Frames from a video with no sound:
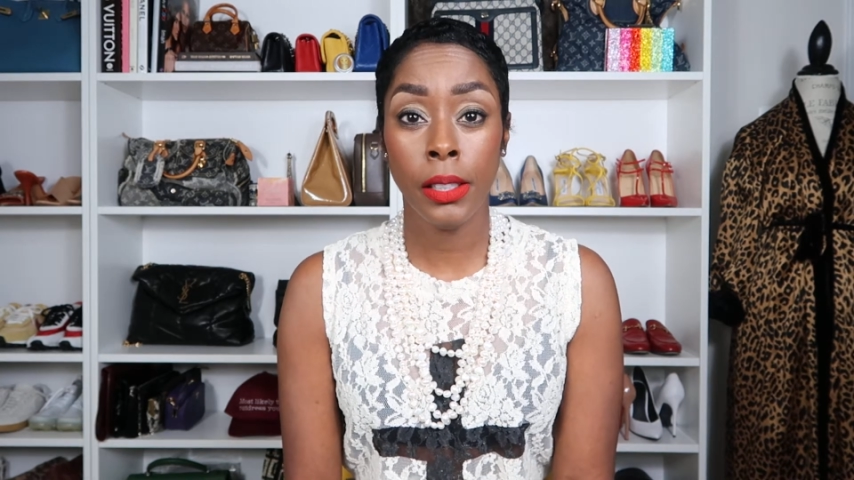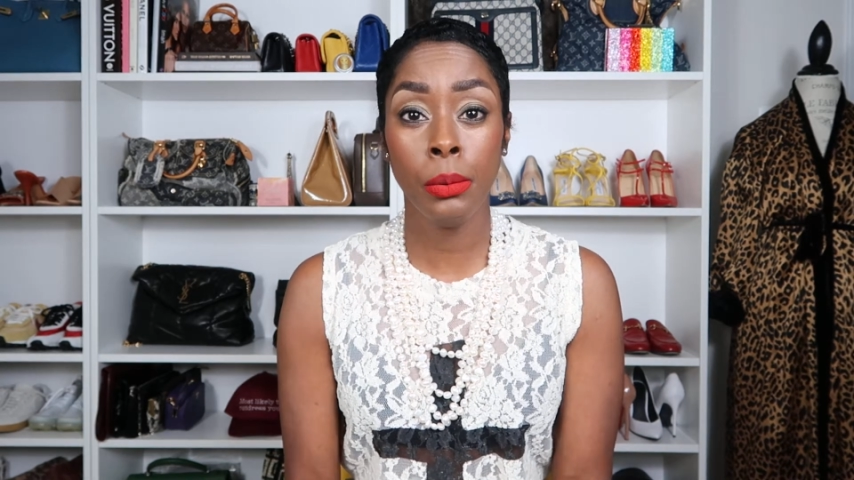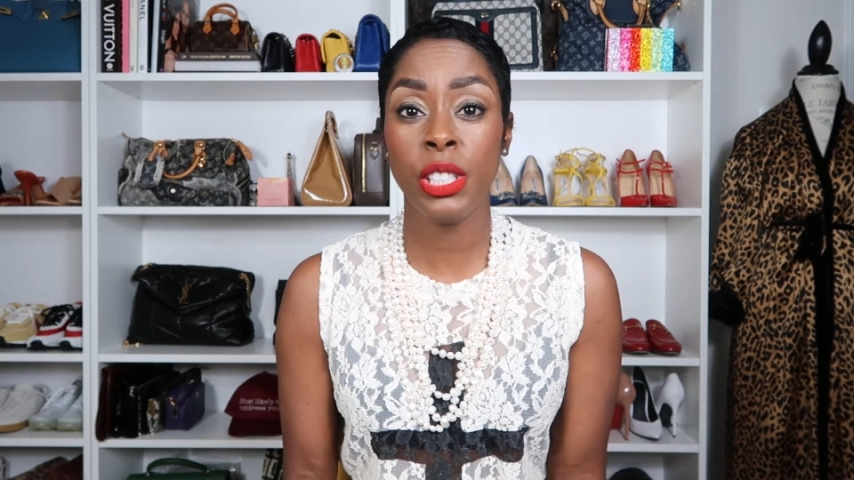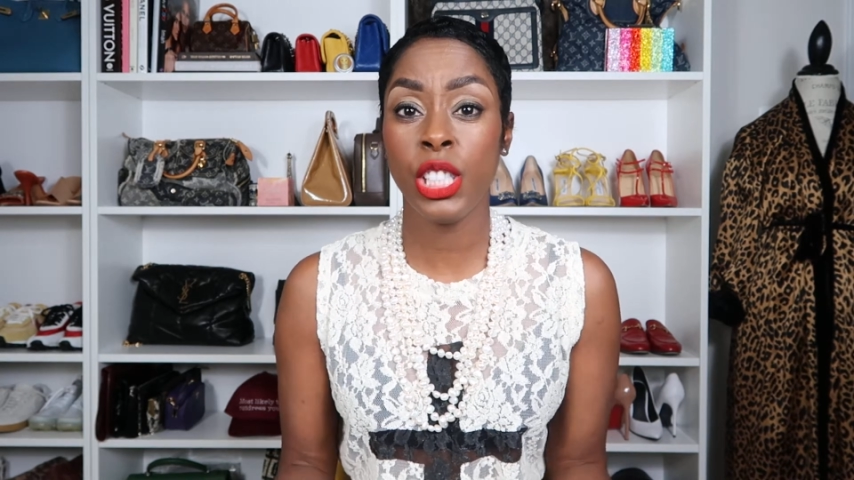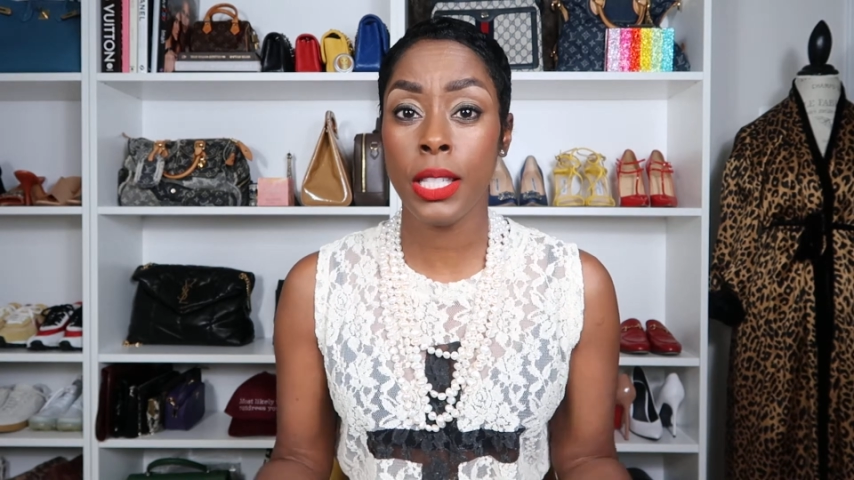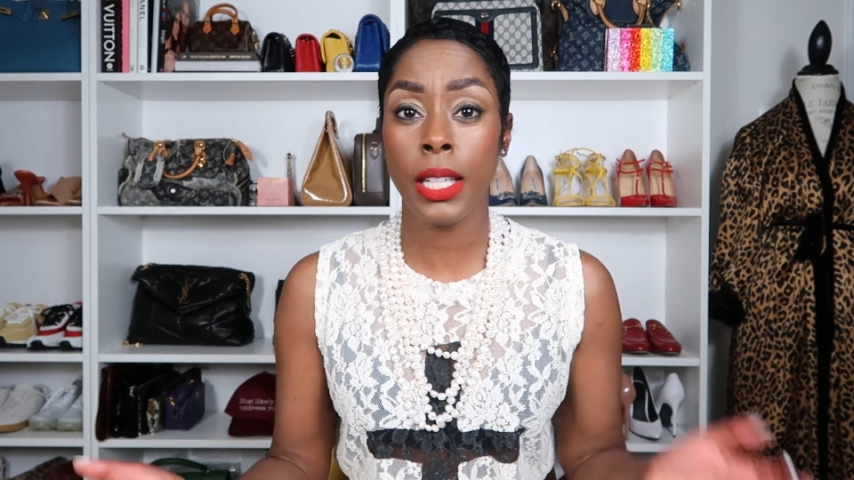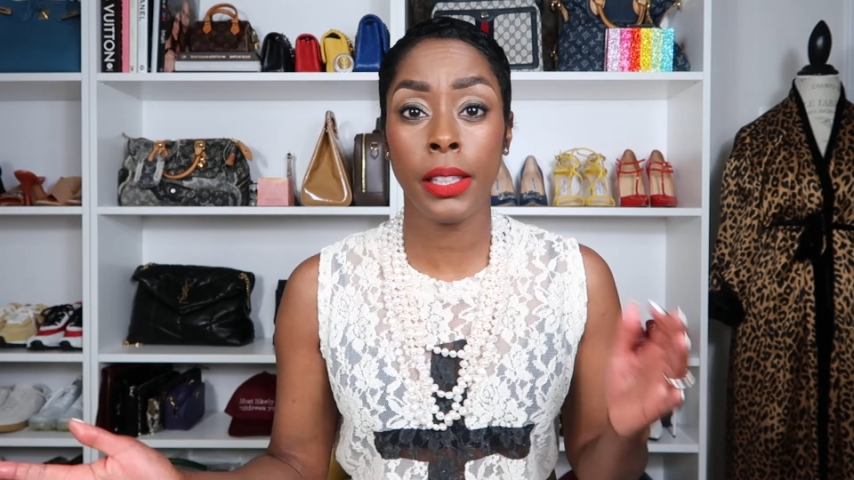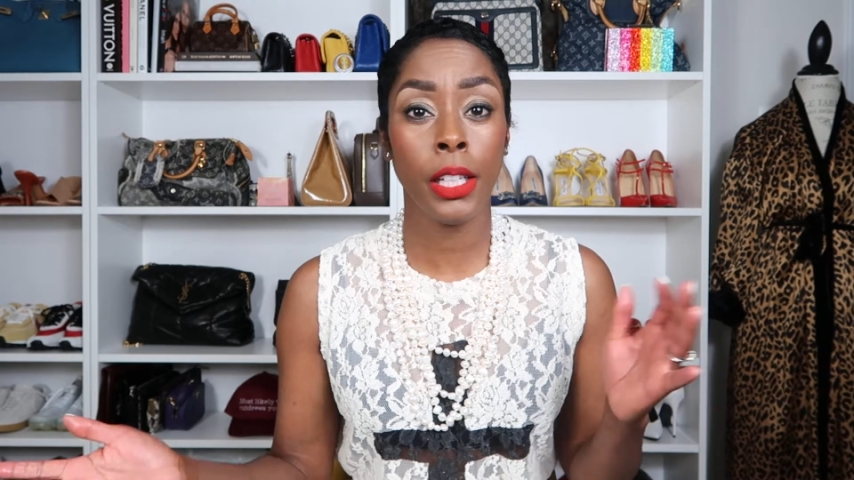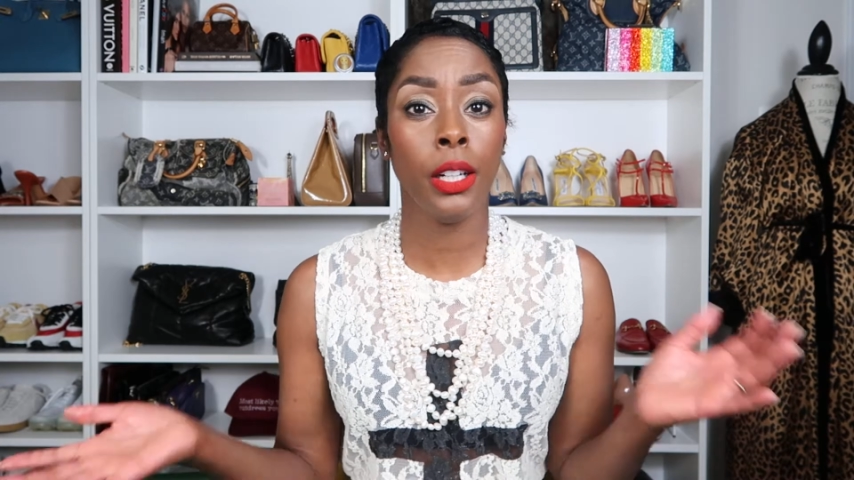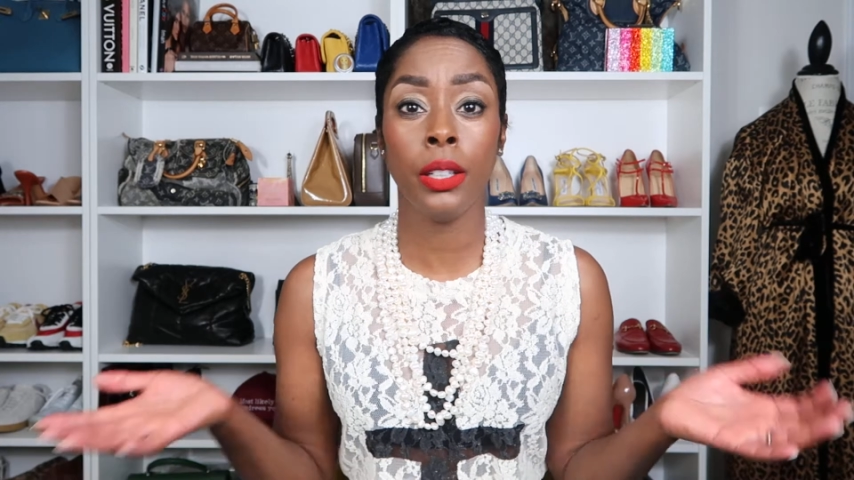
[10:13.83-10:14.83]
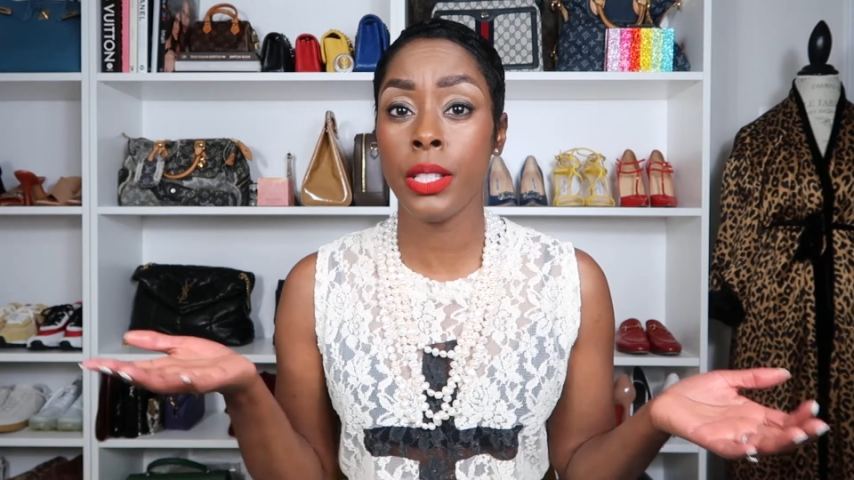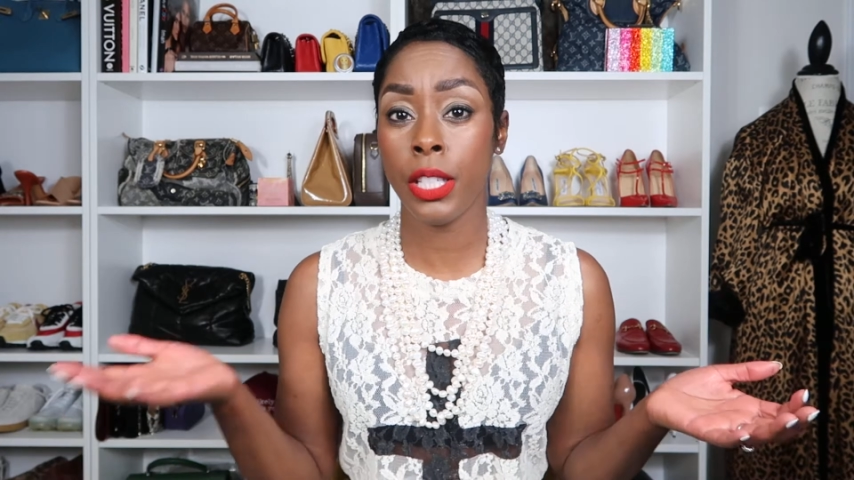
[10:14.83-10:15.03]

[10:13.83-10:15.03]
It was just like that whole